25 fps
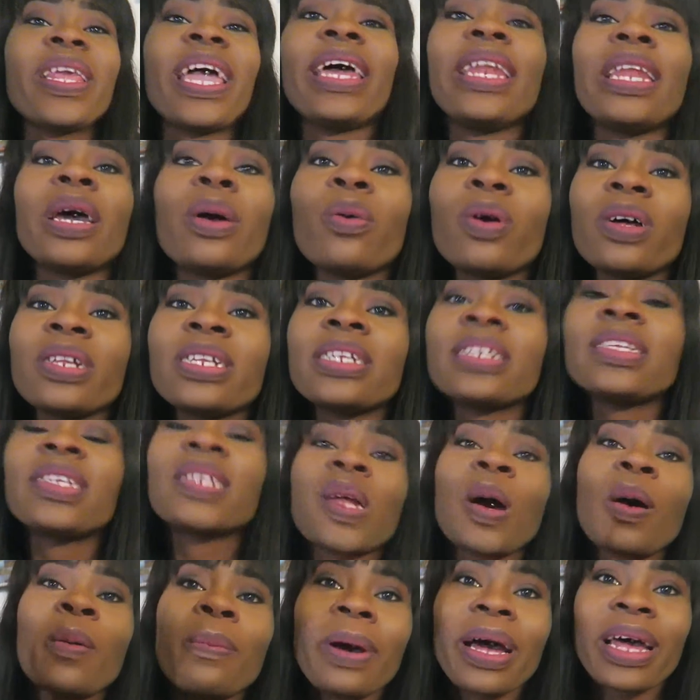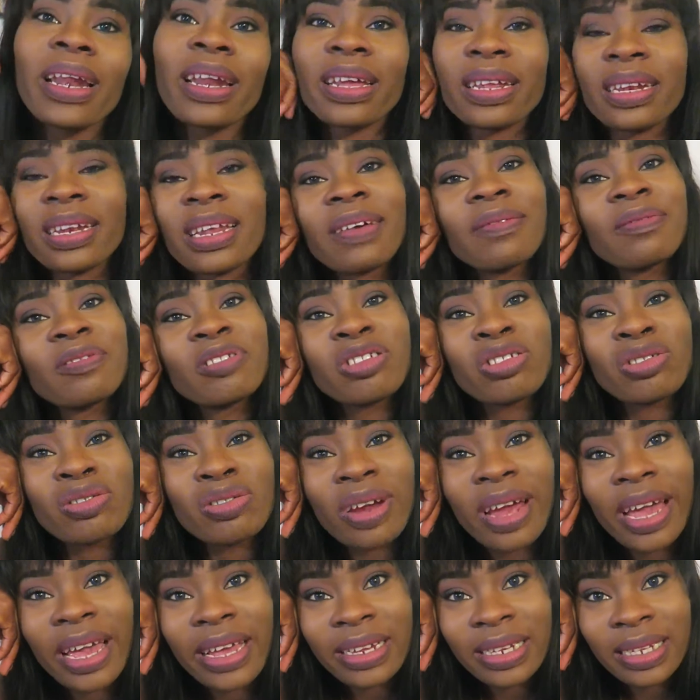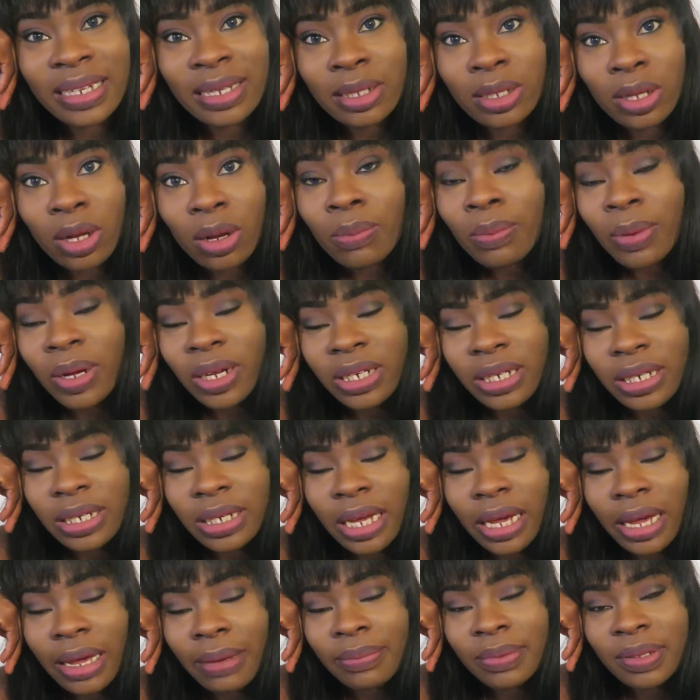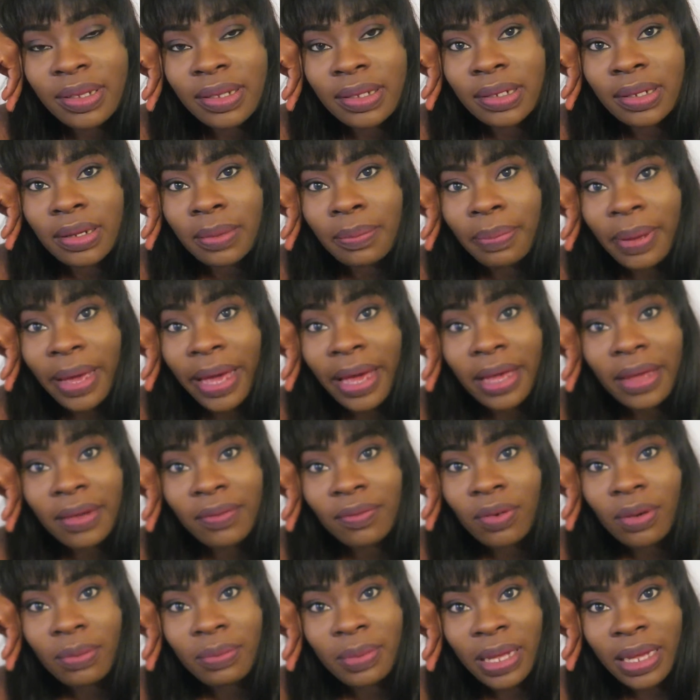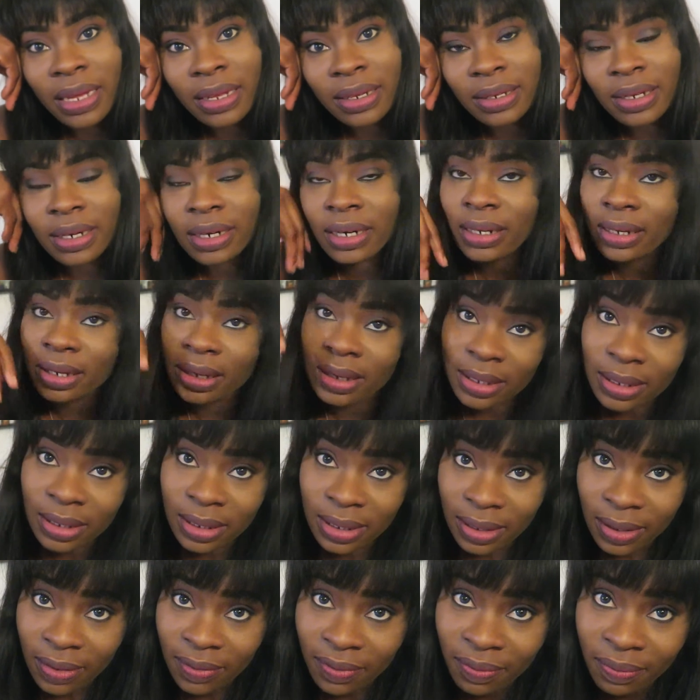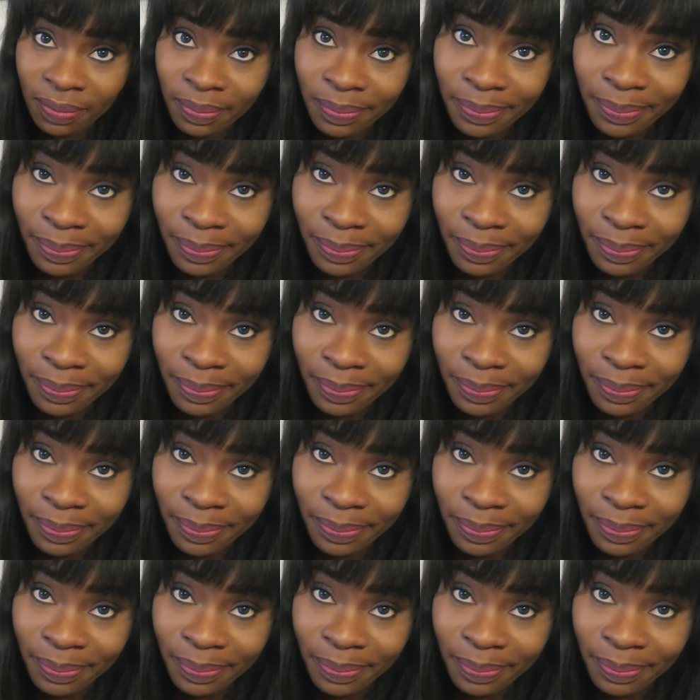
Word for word: and i want it so bad and i've tried so much times to buy it from the internet and stuff